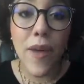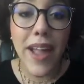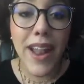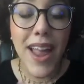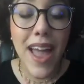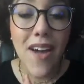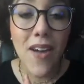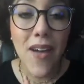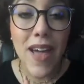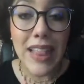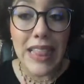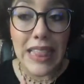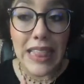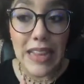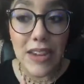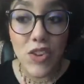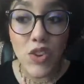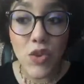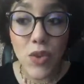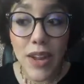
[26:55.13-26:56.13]
right now
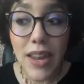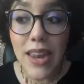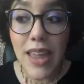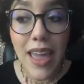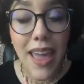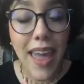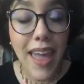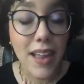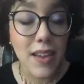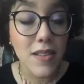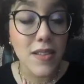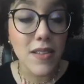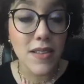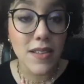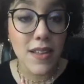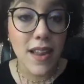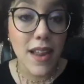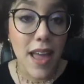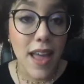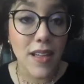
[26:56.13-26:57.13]
literally ends
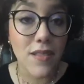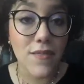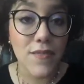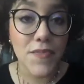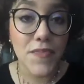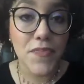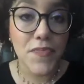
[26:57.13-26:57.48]
tonight.